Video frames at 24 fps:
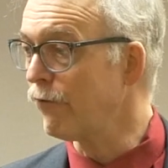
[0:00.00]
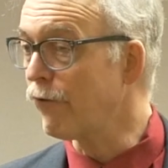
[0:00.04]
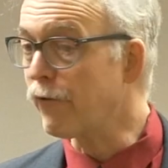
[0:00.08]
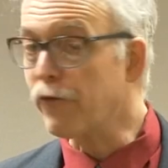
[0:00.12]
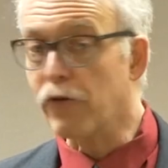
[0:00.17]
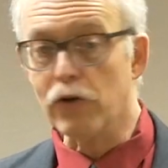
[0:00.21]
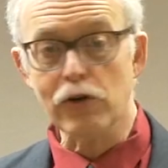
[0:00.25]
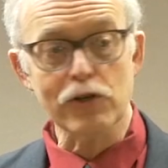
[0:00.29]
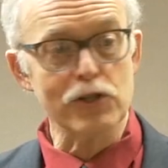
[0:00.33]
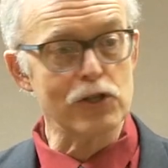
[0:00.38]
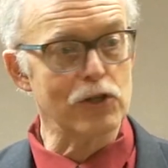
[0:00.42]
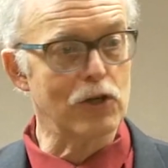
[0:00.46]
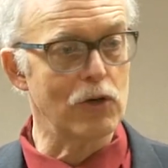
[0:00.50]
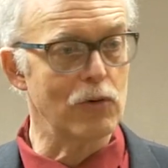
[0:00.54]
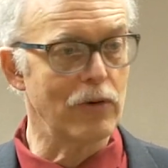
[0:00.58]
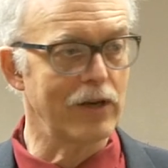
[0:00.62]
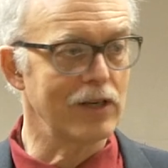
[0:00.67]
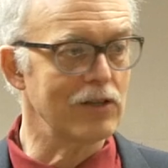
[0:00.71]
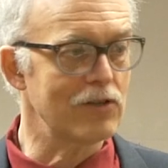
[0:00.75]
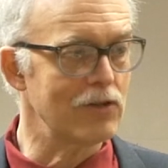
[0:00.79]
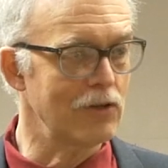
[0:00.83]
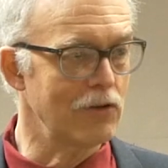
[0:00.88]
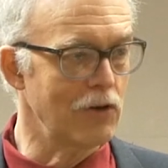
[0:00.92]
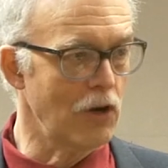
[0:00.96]
first
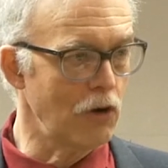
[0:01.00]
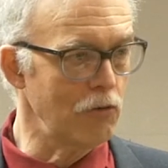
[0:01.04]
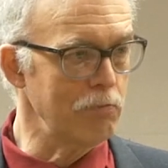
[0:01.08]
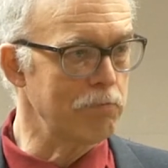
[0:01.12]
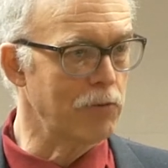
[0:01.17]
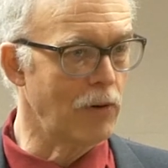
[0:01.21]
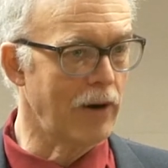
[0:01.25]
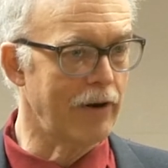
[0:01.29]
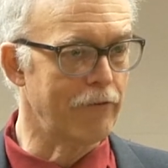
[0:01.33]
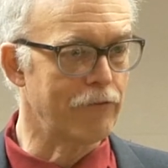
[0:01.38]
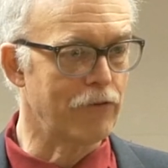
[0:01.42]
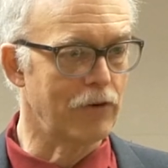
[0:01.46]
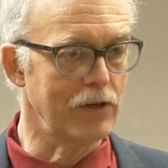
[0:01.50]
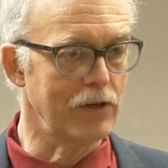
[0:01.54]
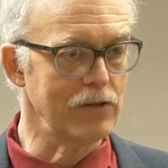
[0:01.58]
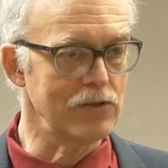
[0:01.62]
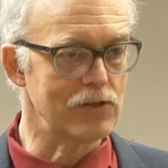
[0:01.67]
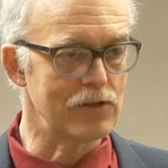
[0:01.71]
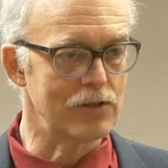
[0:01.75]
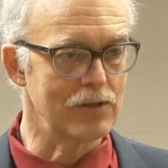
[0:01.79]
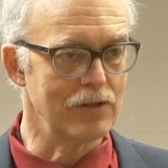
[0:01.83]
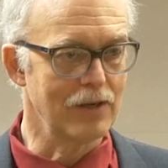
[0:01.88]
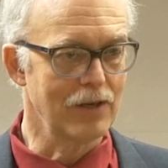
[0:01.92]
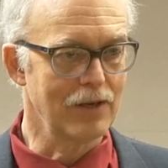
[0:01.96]
going to no
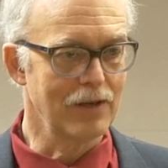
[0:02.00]
preference,